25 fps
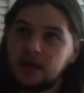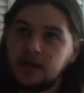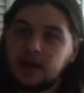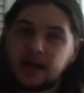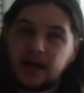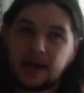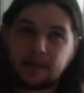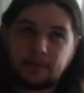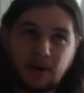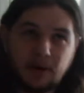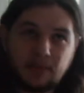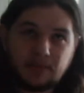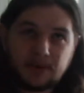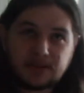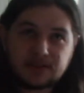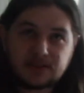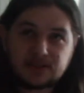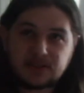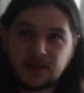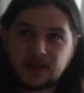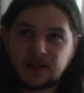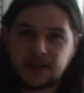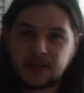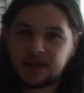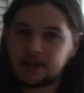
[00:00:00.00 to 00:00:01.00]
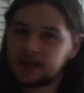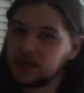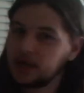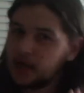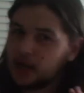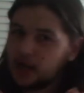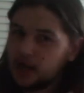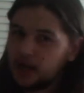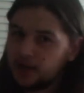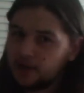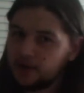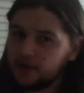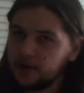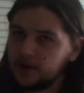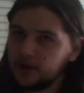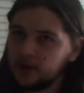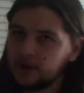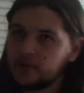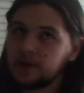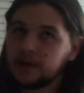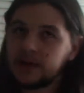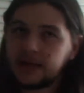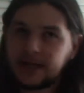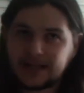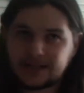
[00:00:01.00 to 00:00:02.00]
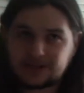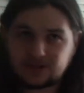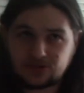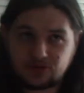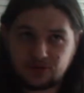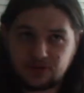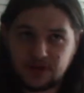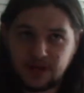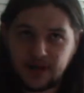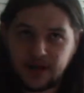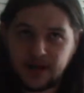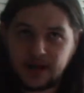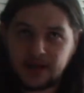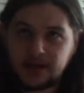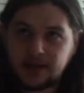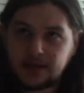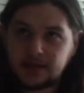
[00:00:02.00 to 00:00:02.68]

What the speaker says: It might be a starling. I don't know. It's grey,